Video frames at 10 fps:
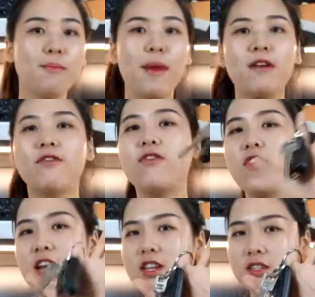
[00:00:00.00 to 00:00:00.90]
my
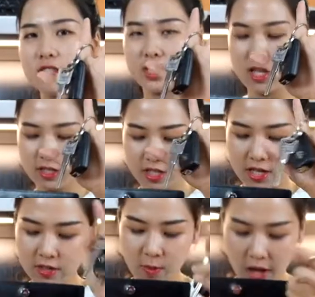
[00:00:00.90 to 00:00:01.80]
final thing
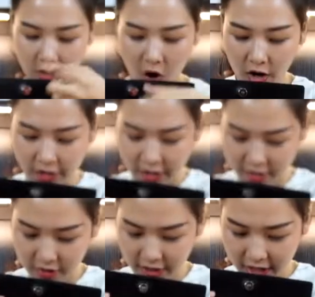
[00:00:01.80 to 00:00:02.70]
is my car
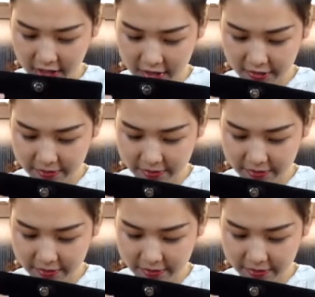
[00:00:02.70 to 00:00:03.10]
keys, okay?